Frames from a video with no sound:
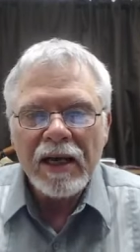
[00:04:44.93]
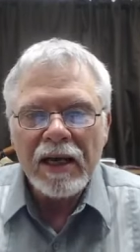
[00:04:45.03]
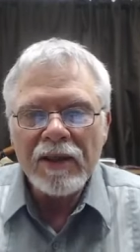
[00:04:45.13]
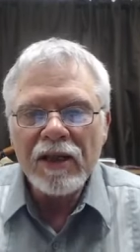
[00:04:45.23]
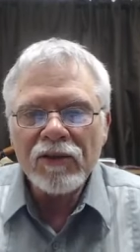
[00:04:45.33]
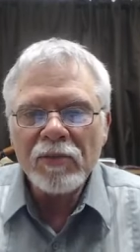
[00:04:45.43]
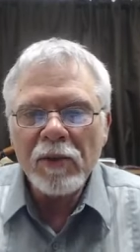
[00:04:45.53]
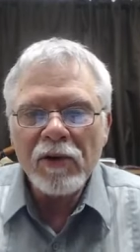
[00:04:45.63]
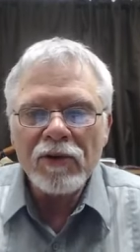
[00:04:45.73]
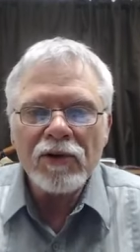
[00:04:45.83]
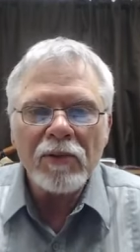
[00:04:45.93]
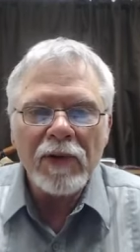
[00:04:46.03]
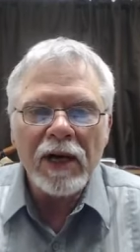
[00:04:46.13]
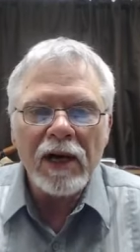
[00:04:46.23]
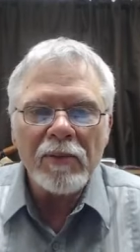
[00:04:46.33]
in the spiritual
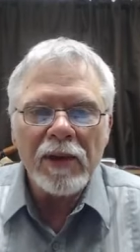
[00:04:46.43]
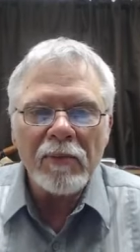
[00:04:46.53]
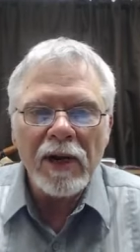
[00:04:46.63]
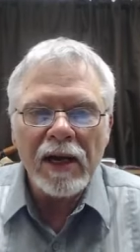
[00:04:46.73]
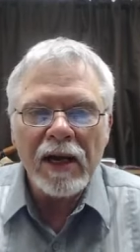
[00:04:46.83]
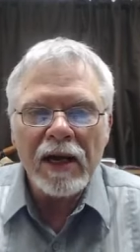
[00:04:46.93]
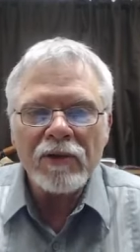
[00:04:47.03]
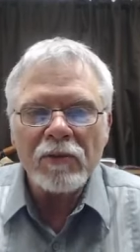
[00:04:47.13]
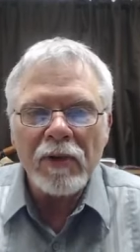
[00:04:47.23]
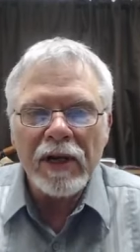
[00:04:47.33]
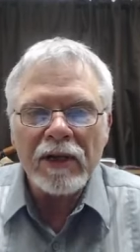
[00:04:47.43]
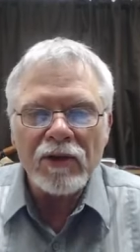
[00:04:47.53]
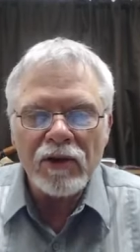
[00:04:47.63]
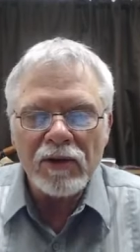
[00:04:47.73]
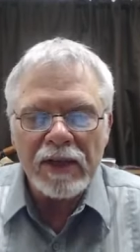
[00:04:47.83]
realm in what God is wanting to
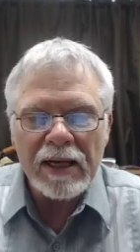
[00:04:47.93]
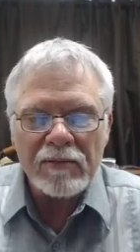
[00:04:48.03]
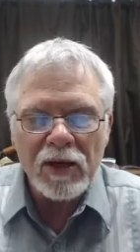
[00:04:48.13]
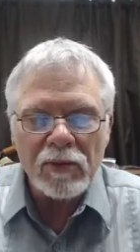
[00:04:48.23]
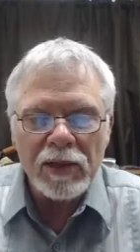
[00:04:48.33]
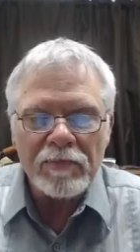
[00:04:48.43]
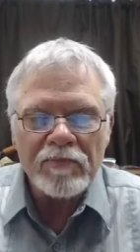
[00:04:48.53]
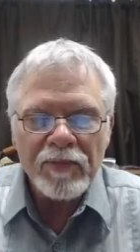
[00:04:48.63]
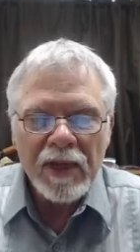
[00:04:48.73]
do in that moment.